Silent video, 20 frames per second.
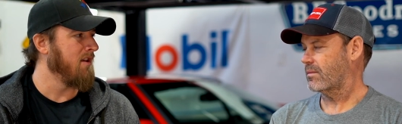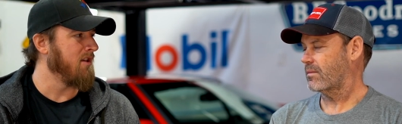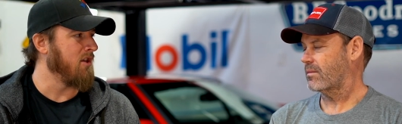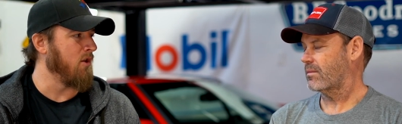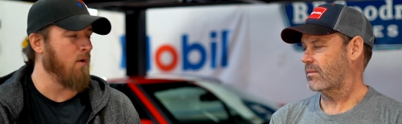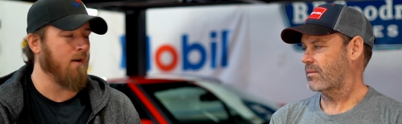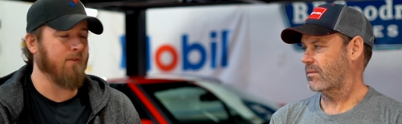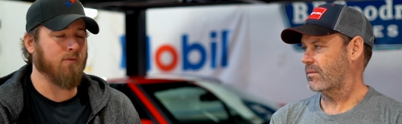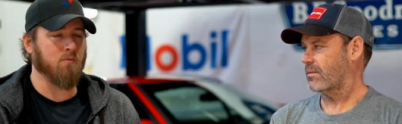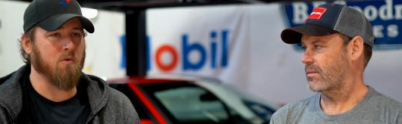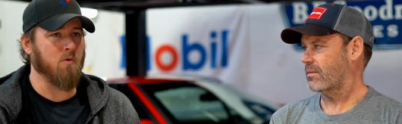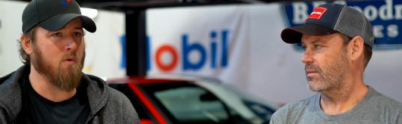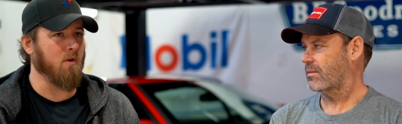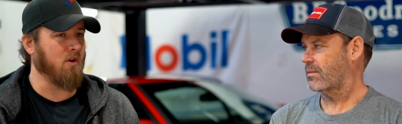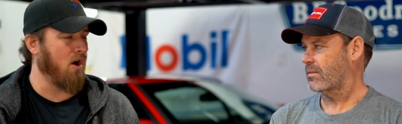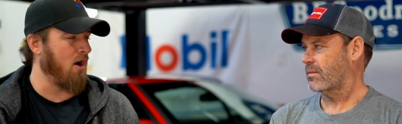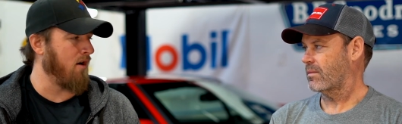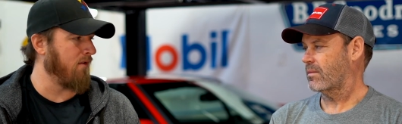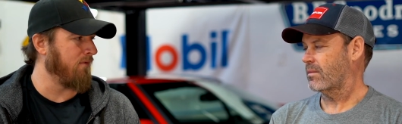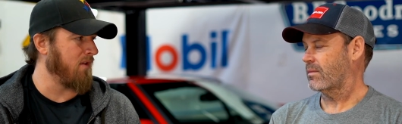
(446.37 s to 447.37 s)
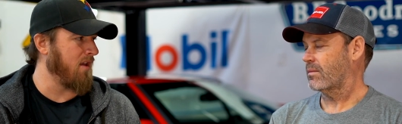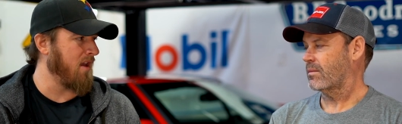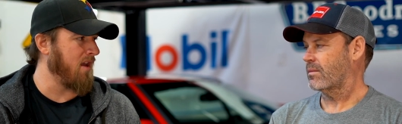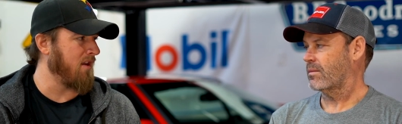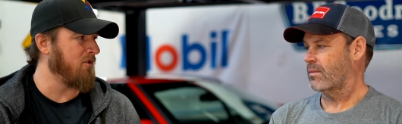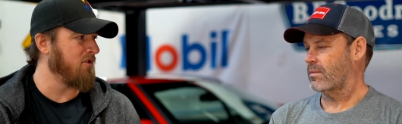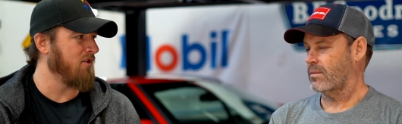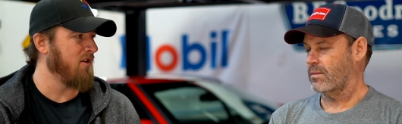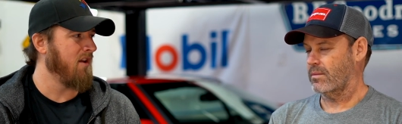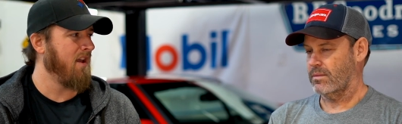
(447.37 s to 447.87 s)
Speaker 1: You don't have to be doing
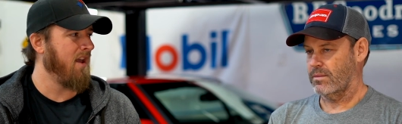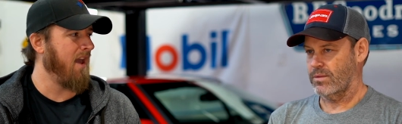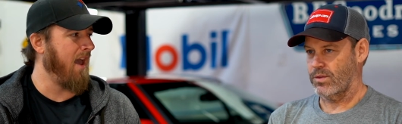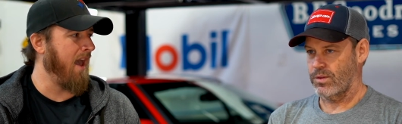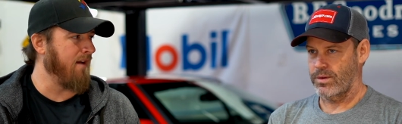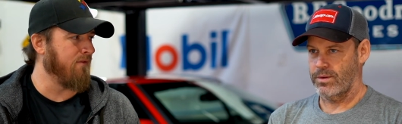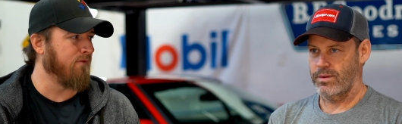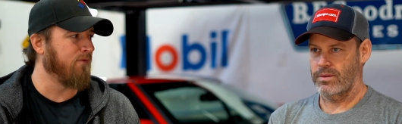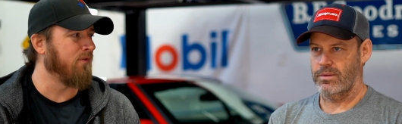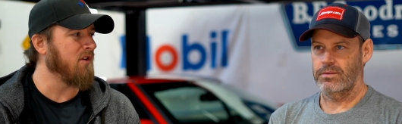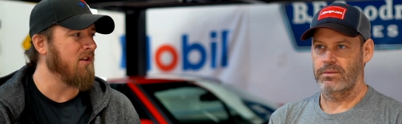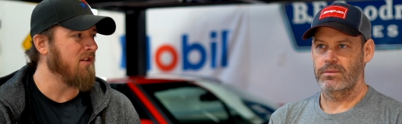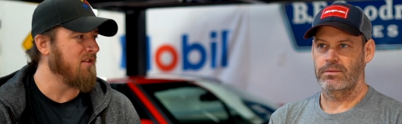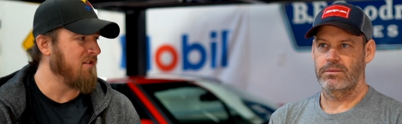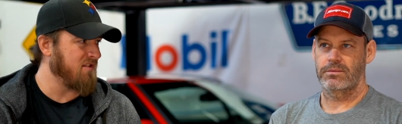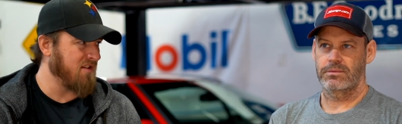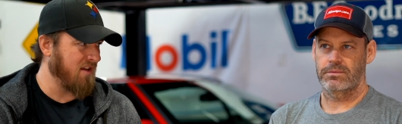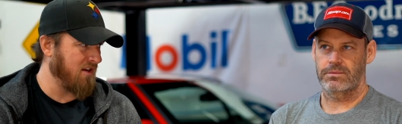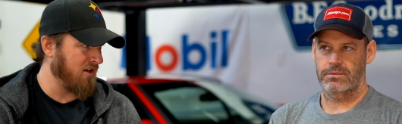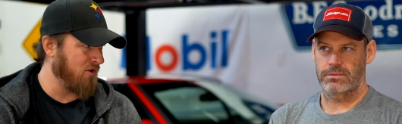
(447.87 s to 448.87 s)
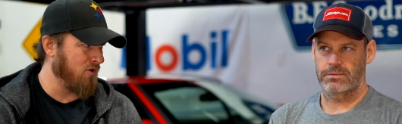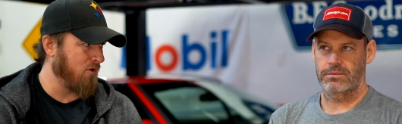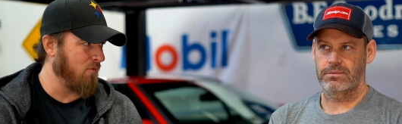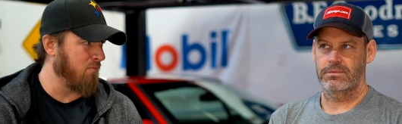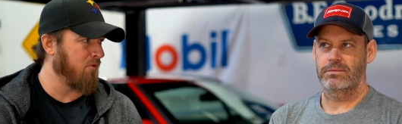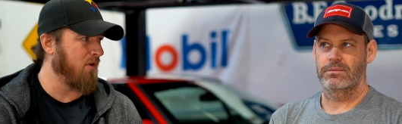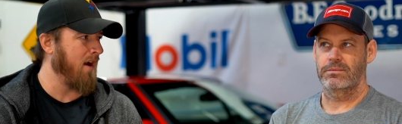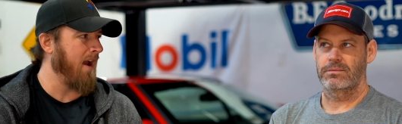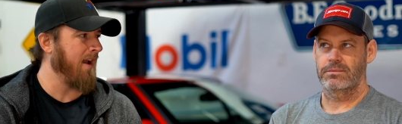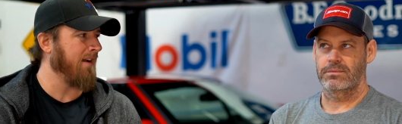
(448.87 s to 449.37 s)
RVH every single
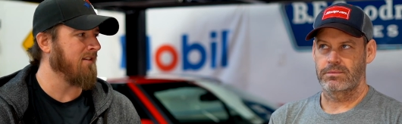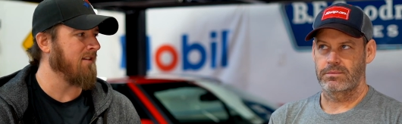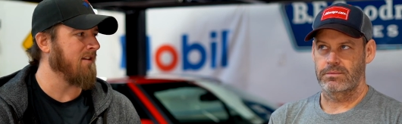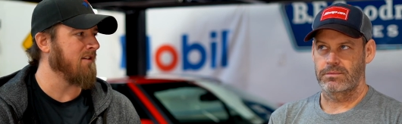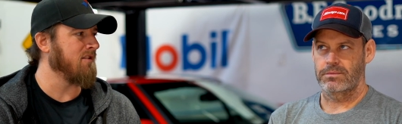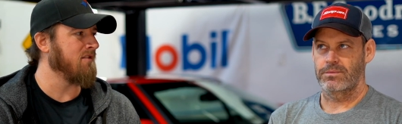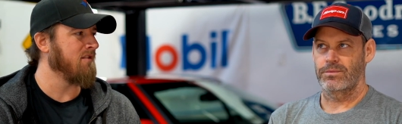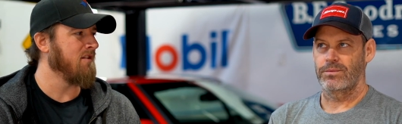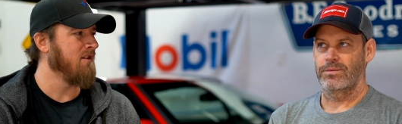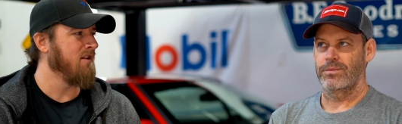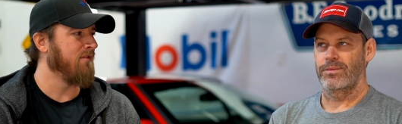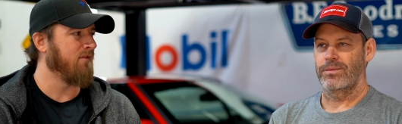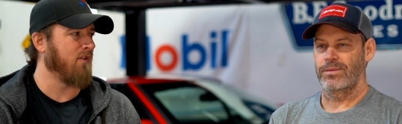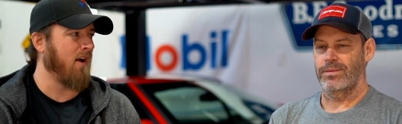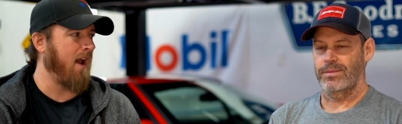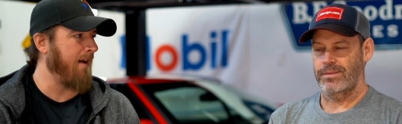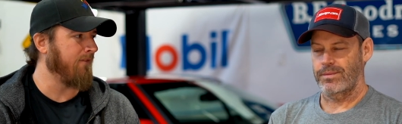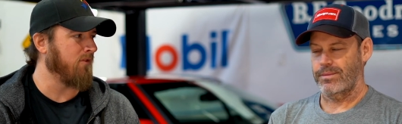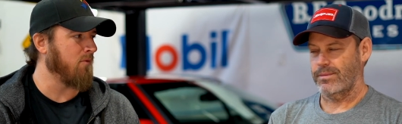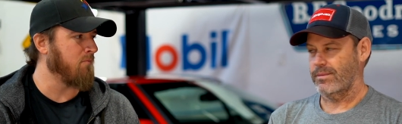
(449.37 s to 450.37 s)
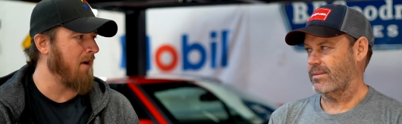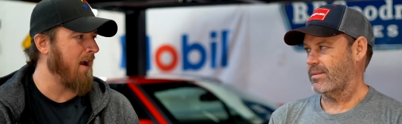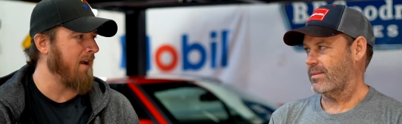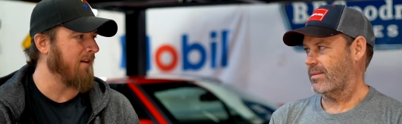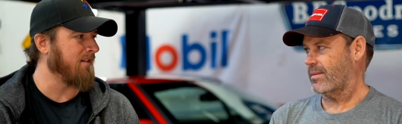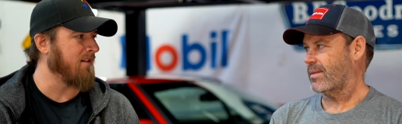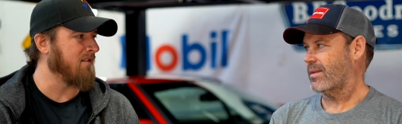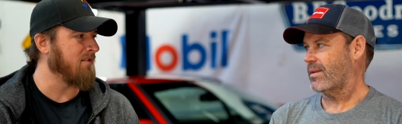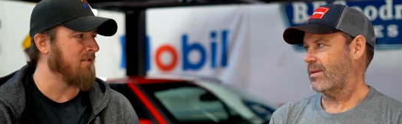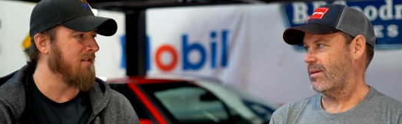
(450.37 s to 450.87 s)
practice for half the
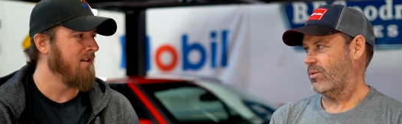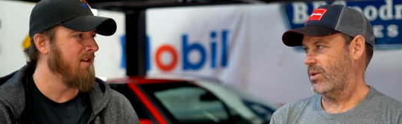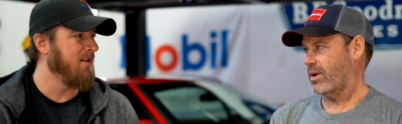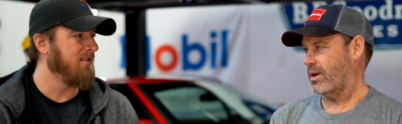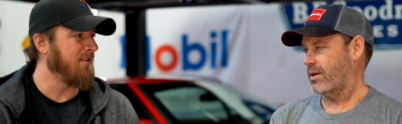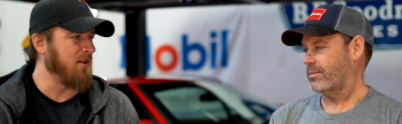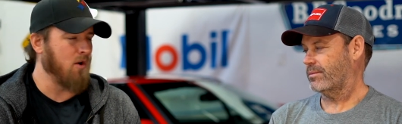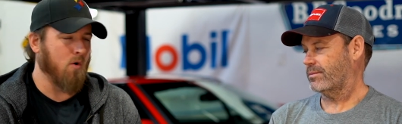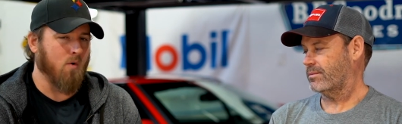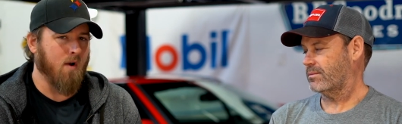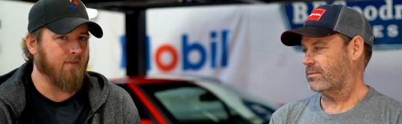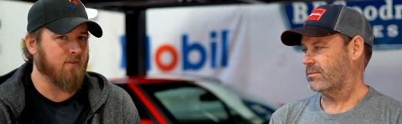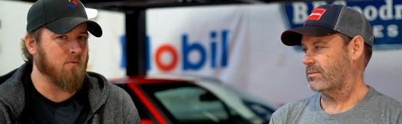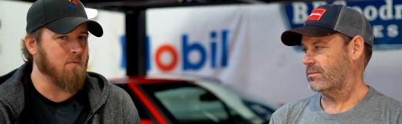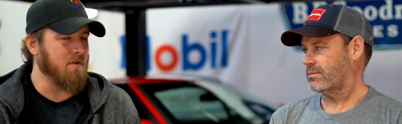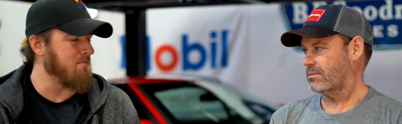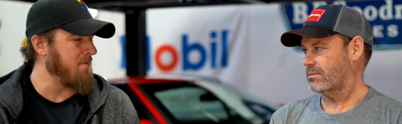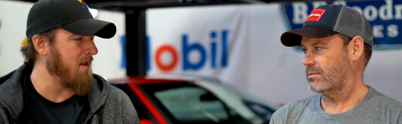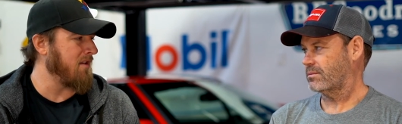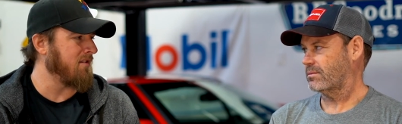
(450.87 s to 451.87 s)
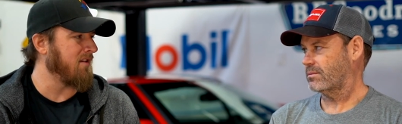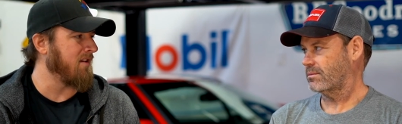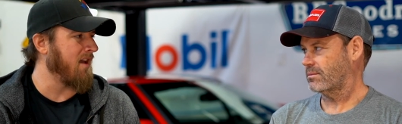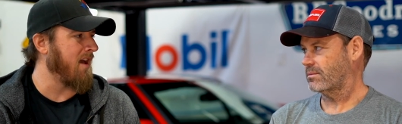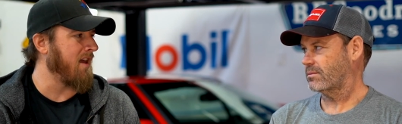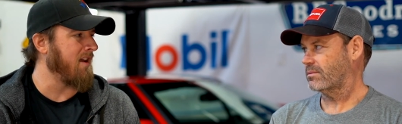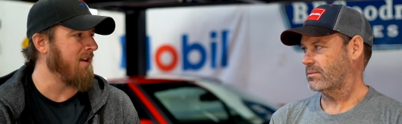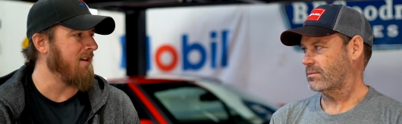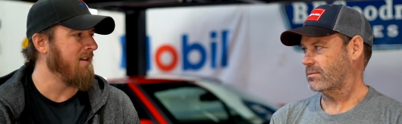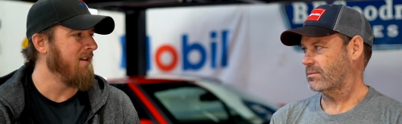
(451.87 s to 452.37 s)
practice. Right. They don't have to be amazing
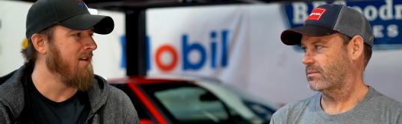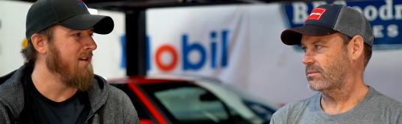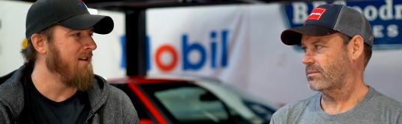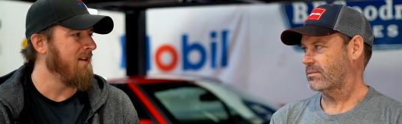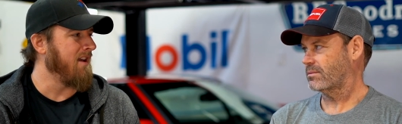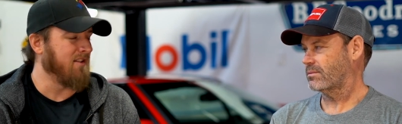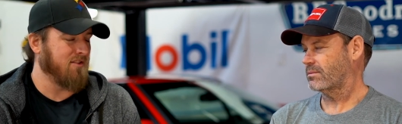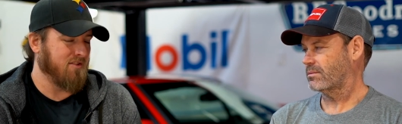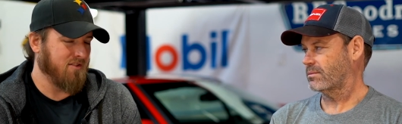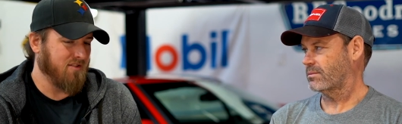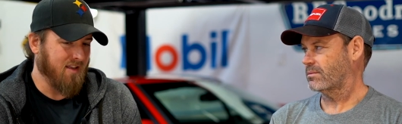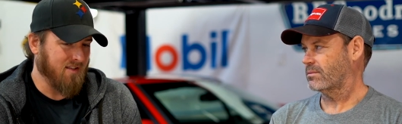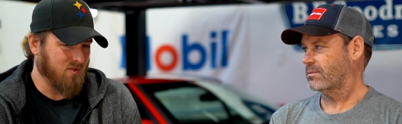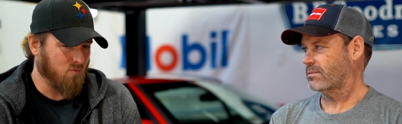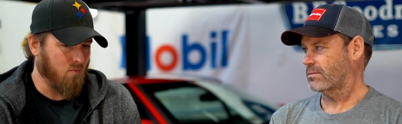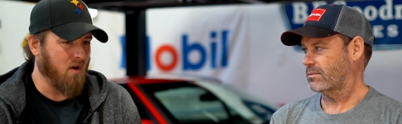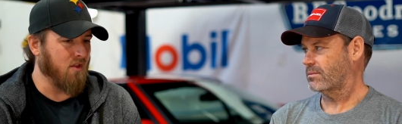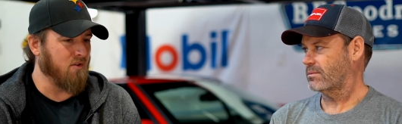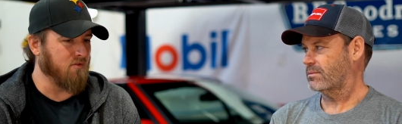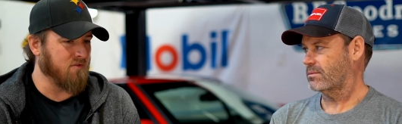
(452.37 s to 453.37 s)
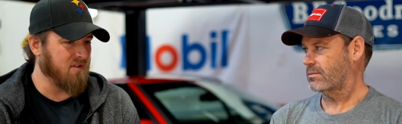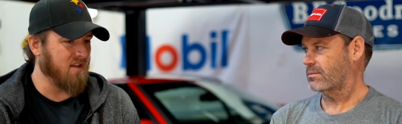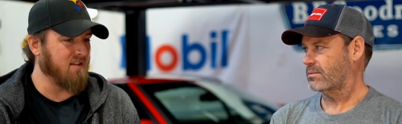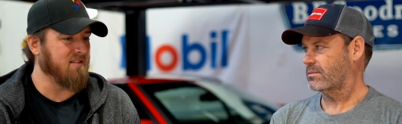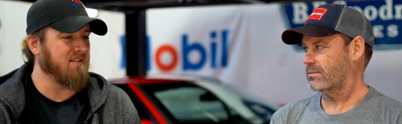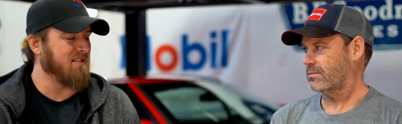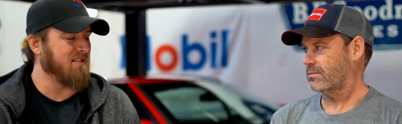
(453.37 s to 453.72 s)
at it. It's, it's one of those things,